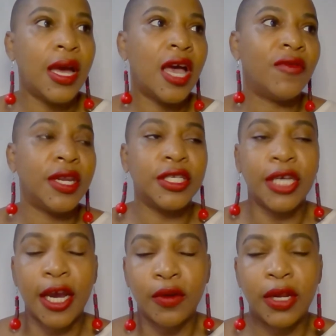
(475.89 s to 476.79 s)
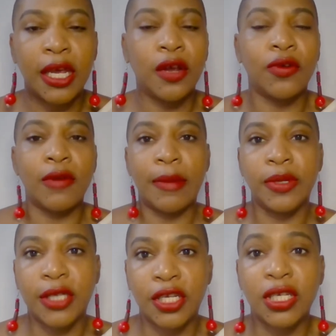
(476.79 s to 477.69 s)
having integrity and a great
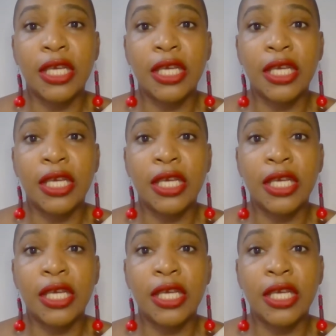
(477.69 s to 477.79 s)
reputation.